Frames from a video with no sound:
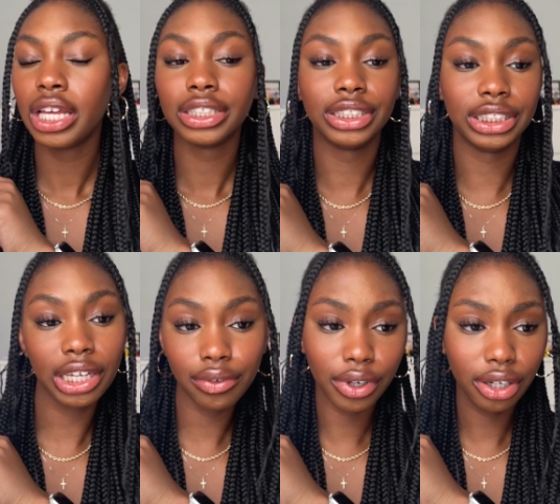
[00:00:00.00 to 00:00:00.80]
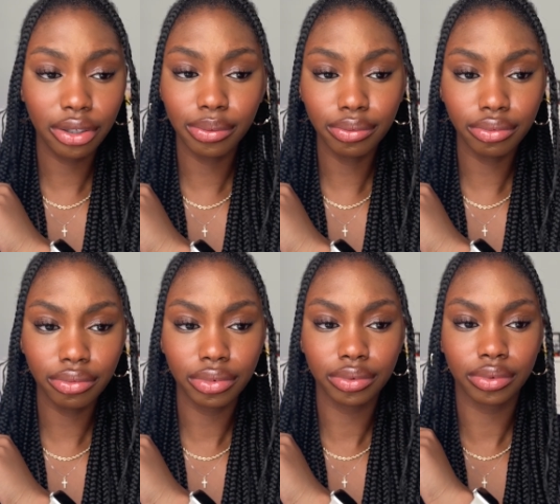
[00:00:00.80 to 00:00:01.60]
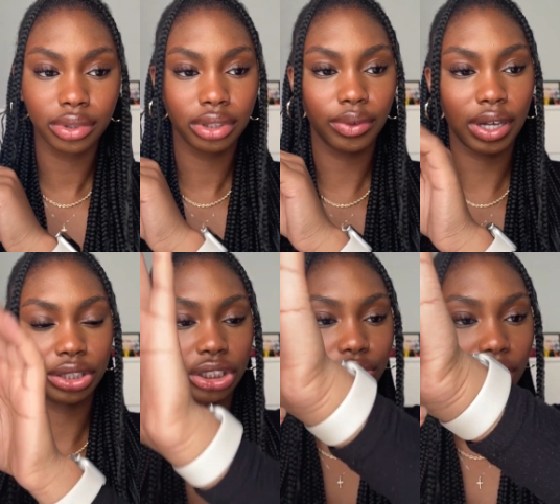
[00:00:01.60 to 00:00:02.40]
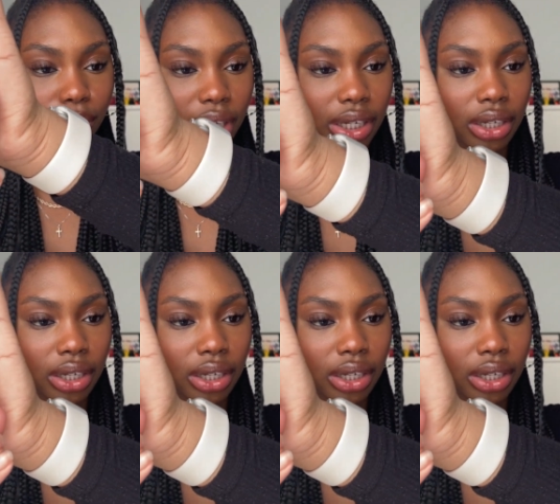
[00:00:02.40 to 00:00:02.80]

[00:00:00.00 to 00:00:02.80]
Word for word: serum wow she's really bright